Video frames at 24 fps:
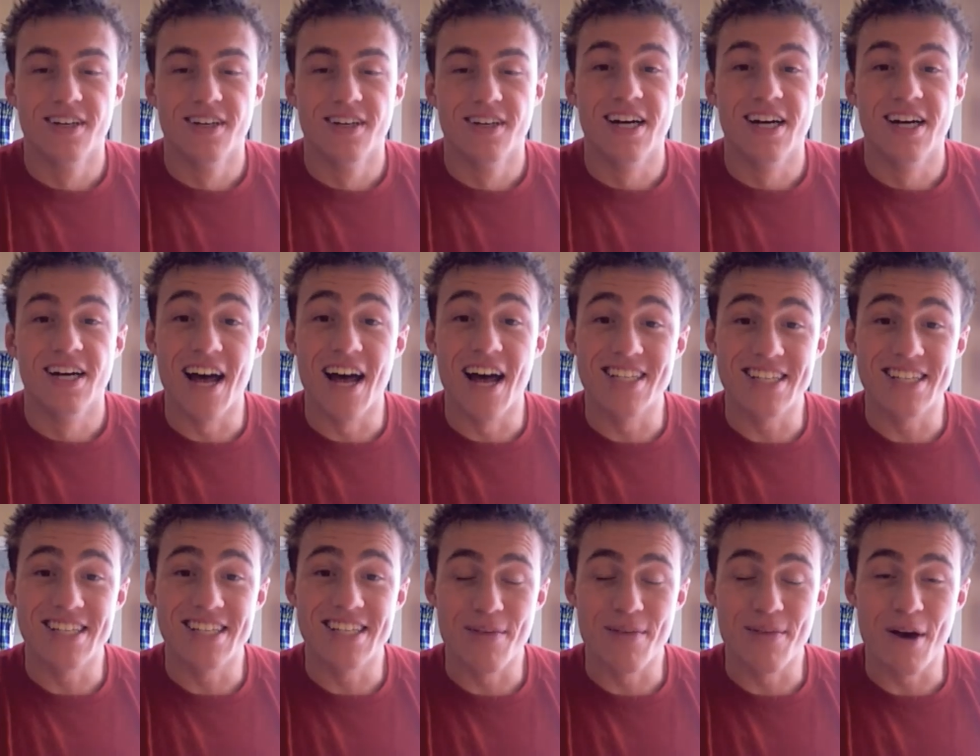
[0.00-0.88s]
And that's
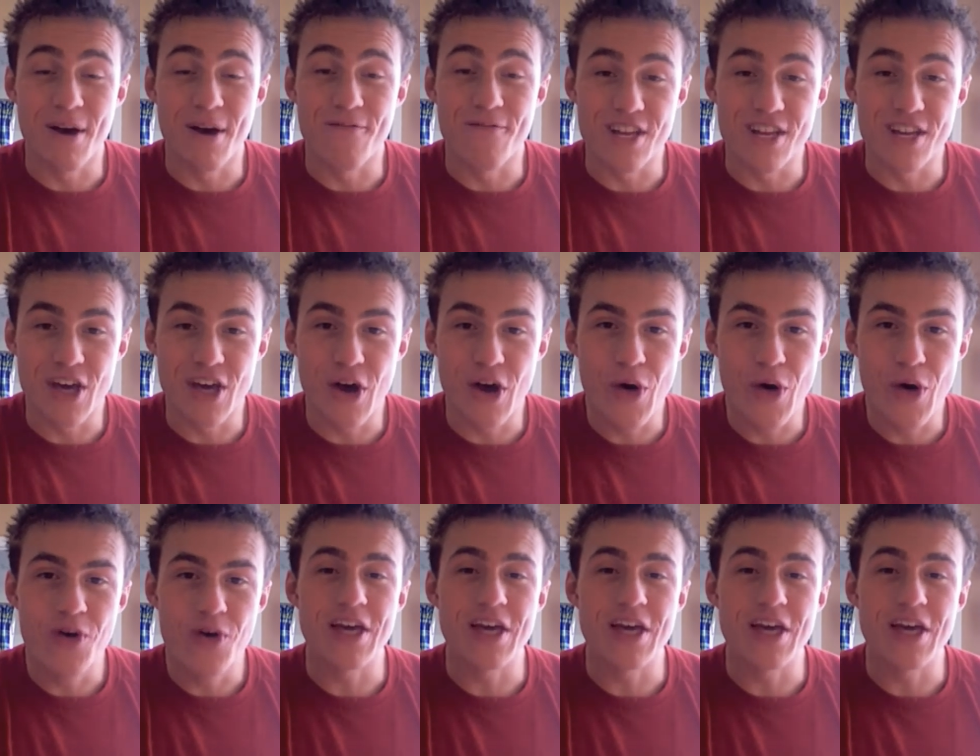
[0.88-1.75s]
the end of my video.
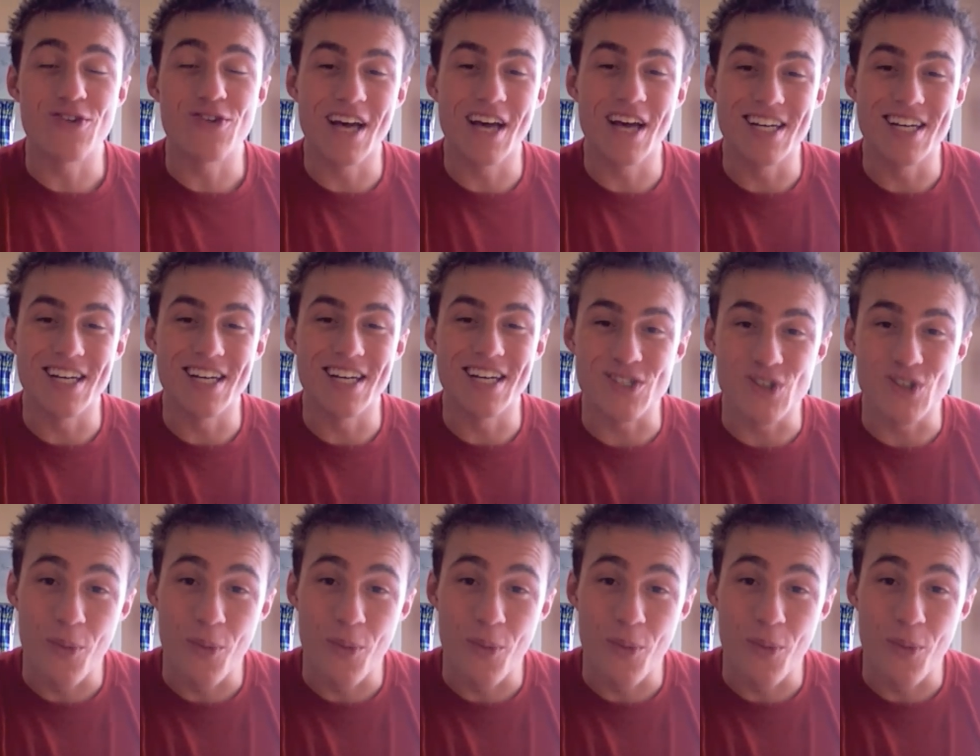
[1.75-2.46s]
Thank you guys so